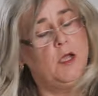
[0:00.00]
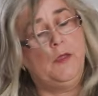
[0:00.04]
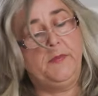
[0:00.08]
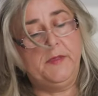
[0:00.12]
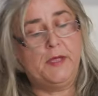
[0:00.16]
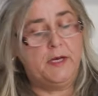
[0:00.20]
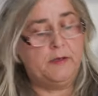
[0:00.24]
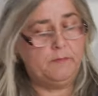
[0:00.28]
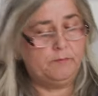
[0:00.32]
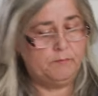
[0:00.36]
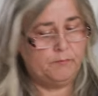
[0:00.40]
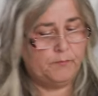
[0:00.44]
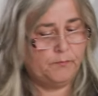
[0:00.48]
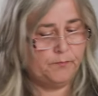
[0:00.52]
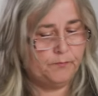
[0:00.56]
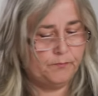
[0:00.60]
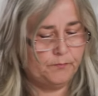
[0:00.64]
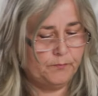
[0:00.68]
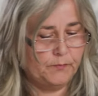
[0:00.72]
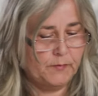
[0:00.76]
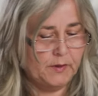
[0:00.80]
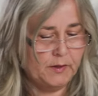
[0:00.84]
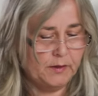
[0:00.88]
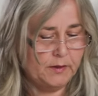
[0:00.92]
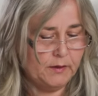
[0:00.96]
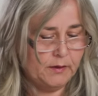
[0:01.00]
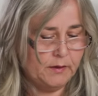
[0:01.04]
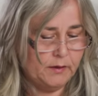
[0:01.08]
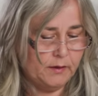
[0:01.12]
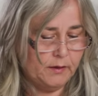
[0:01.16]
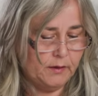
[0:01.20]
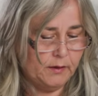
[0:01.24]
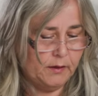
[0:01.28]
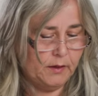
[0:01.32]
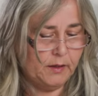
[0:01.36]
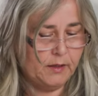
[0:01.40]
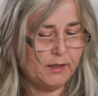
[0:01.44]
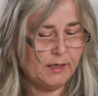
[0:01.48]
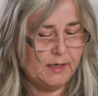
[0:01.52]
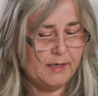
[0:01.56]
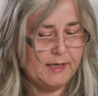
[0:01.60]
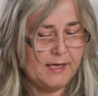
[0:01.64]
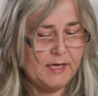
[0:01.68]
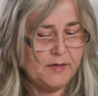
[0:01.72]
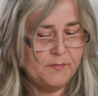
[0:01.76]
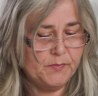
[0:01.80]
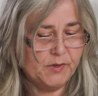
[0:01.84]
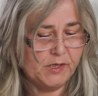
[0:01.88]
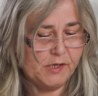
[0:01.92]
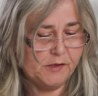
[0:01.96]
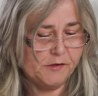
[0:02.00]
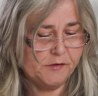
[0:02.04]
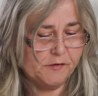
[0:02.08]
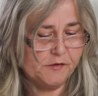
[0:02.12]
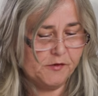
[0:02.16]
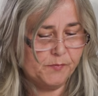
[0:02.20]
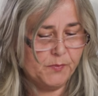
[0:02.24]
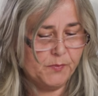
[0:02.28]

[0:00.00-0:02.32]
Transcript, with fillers: and then a clean piece of